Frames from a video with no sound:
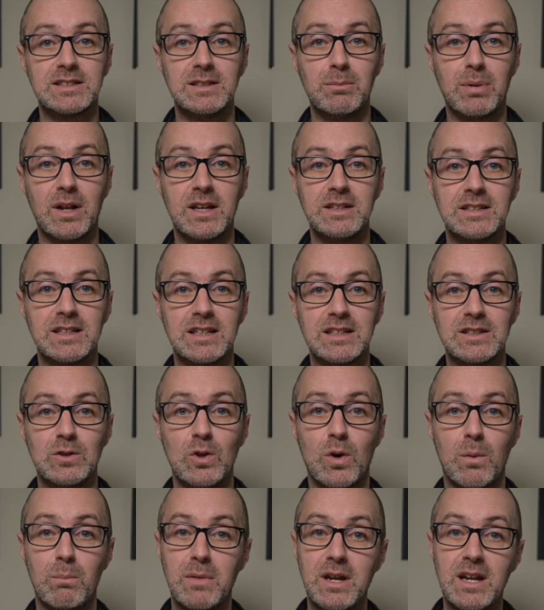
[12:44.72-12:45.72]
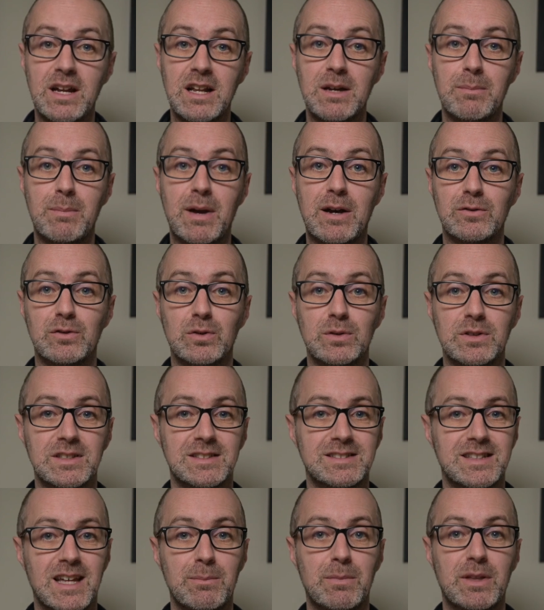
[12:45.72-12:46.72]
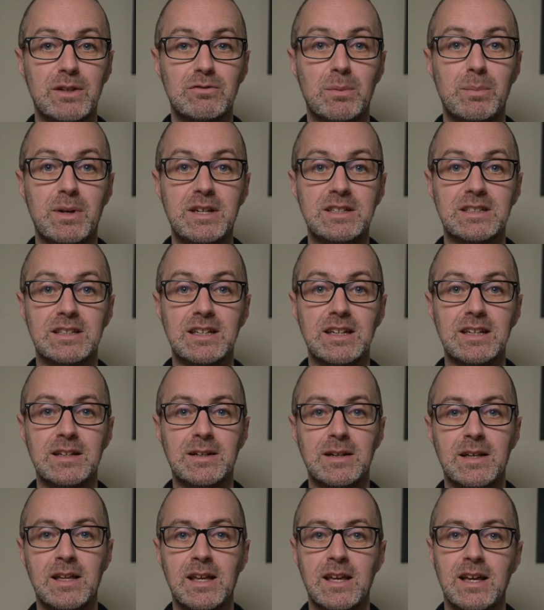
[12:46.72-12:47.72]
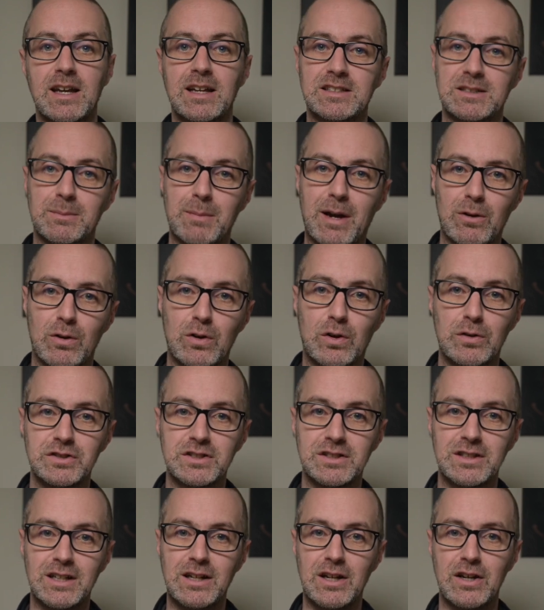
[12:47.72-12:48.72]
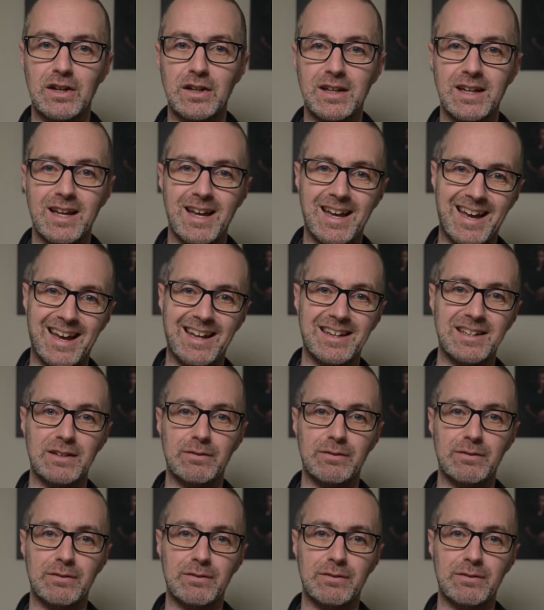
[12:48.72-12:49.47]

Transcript: in plating is not merely about doing the same thing repeatedly, it's about constantly learning and